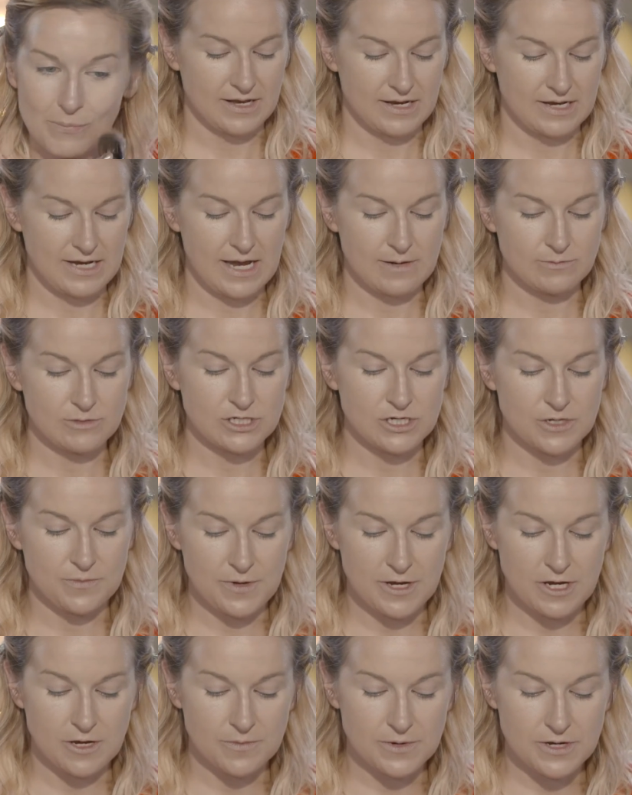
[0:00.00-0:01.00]
Now I'm just going to
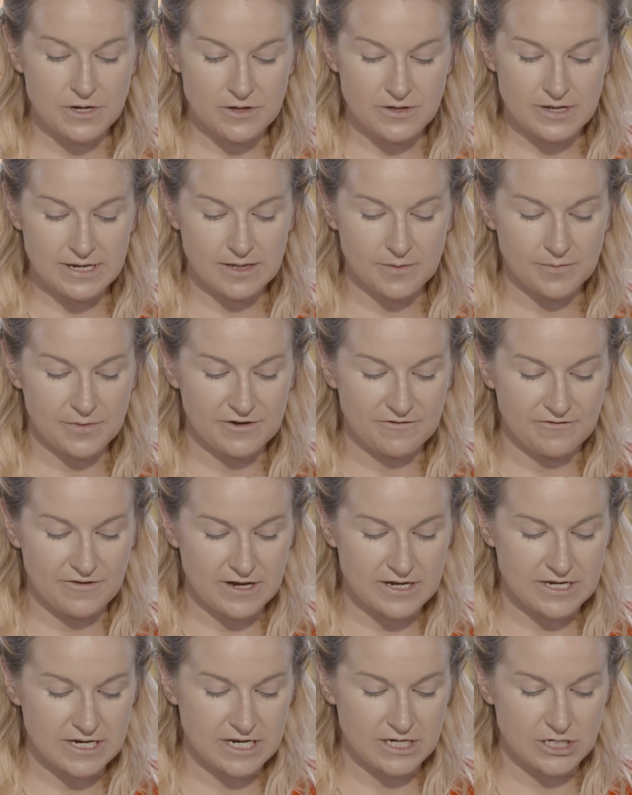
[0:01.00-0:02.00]
pick up another little bit of
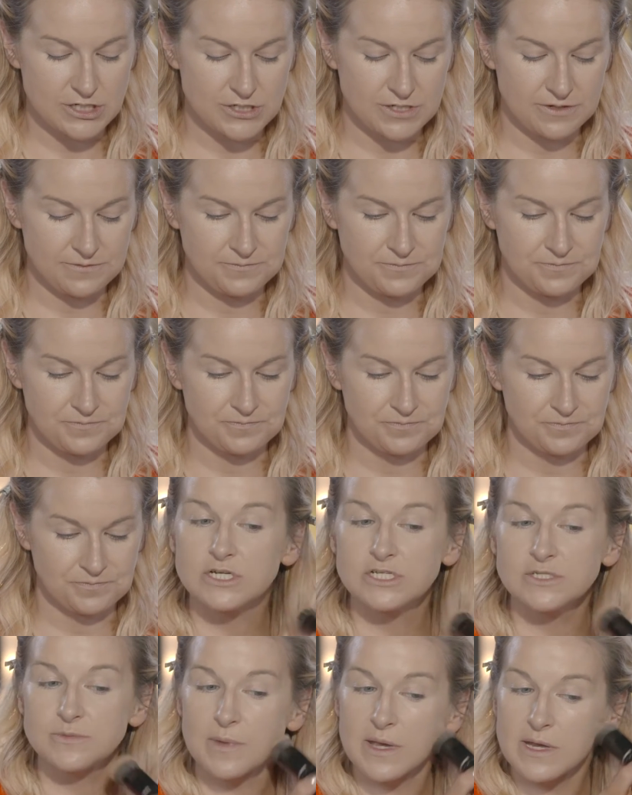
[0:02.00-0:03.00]
foundation,
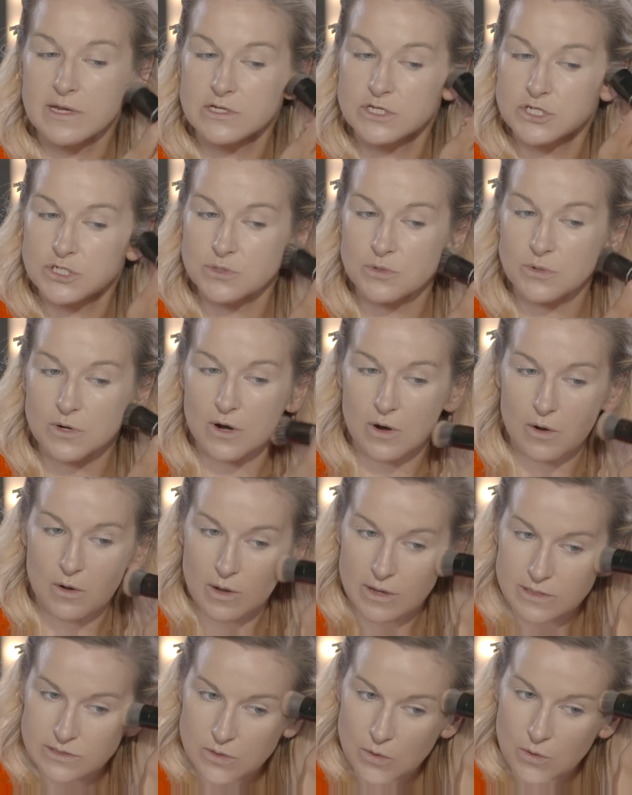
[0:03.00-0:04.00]
just making sure
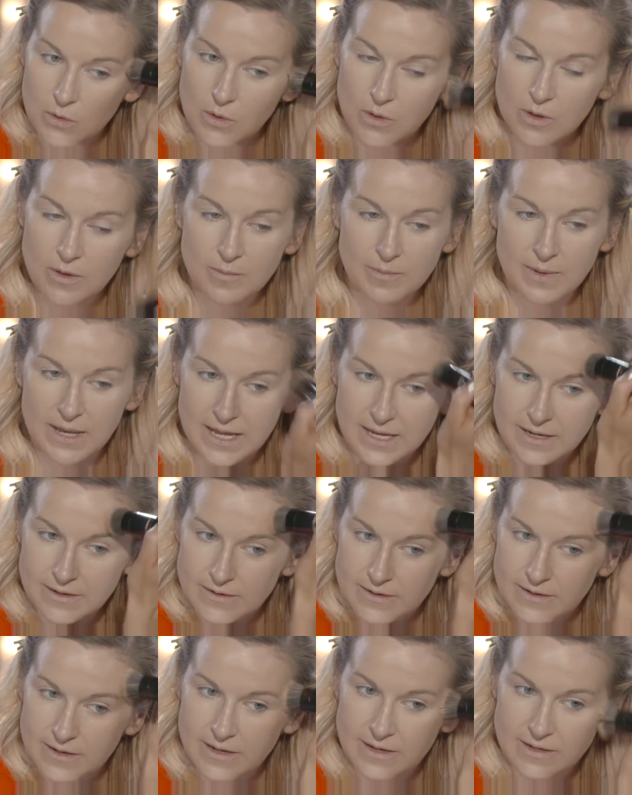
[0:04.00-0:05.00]
it's all
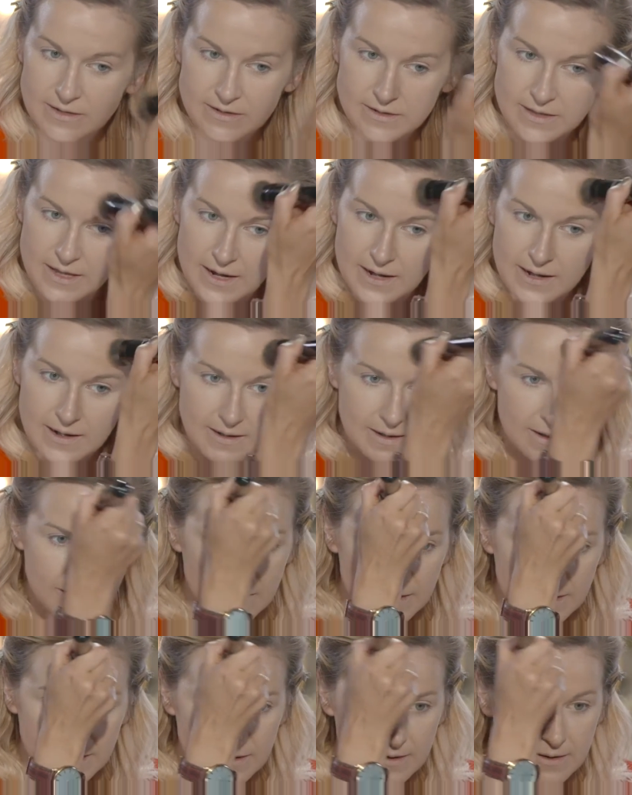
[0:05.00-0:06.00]
blended into the
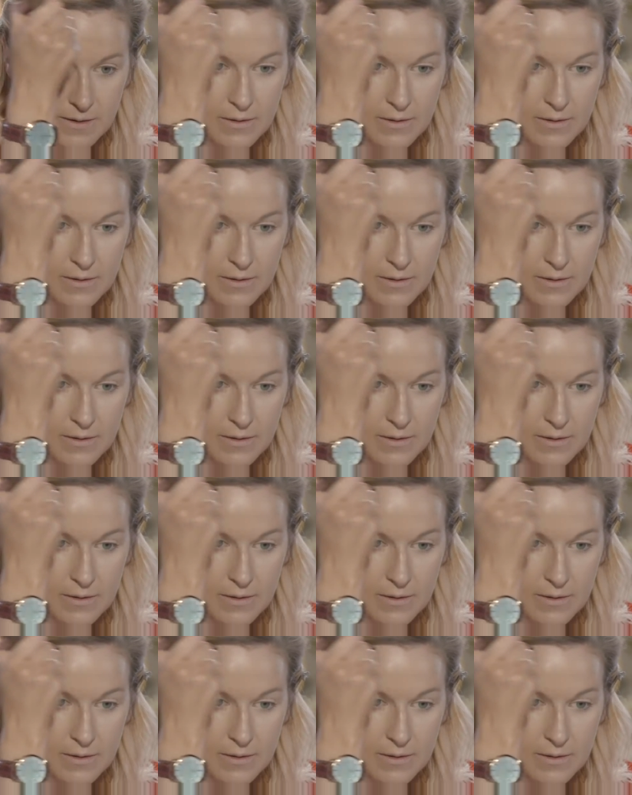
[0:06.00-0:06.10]
hairline,